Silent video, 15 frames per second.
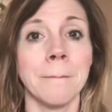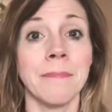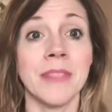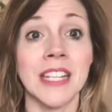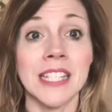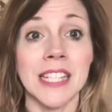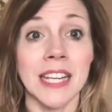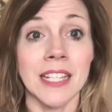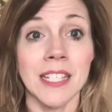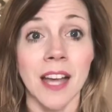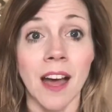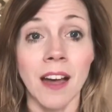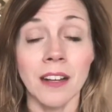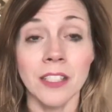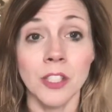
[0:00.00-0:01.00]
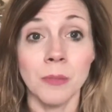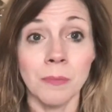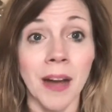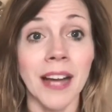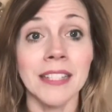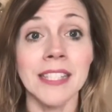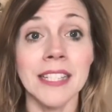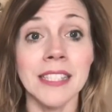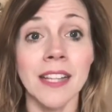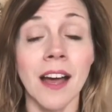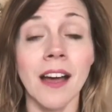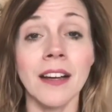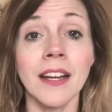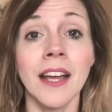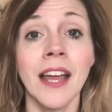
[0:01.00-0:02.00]
TikTok, to my
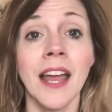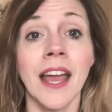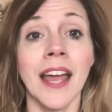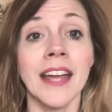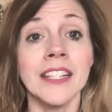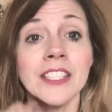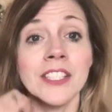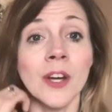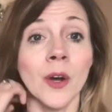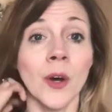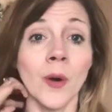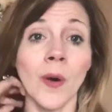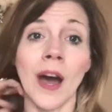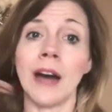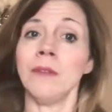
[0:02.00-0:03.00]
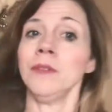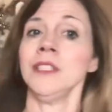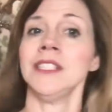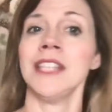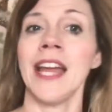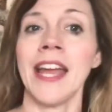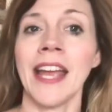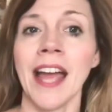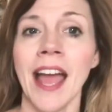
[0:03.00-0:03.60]
TikTok. And so I will say,